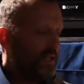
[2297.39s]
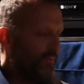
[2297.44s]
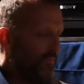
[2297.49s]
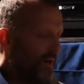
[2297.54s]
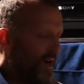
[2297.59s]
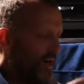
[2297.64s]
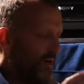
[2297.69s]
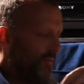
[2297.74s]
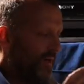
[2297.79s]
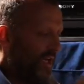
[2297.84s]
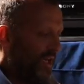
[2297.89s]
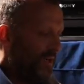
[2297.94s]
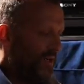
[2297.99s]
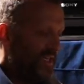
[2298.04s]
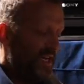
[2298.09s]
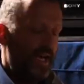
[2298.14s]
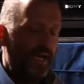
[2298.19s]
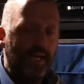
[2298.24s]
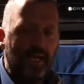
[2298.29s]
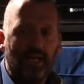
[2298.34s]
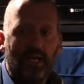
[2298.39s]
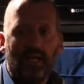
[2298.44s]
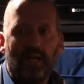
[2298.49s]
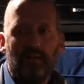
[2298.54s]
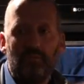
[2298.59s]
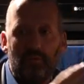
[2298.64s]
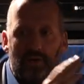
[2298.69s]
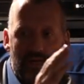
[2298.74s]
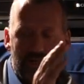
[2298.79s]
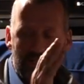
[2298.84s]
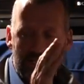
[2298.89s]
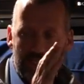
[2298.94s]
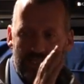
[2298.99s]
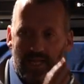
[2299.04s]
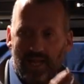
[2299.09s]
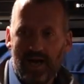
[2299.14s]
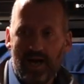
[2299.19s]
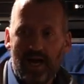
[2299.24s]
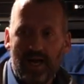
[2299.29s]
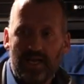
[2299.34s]
And the moment you take a, one of
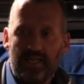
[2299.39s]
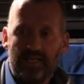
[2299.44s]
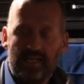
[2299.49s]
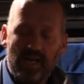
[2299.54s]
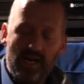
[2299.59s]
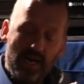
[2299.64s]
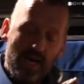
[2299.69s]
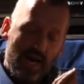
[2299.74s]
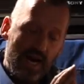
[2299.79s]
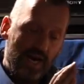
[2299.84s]
these lines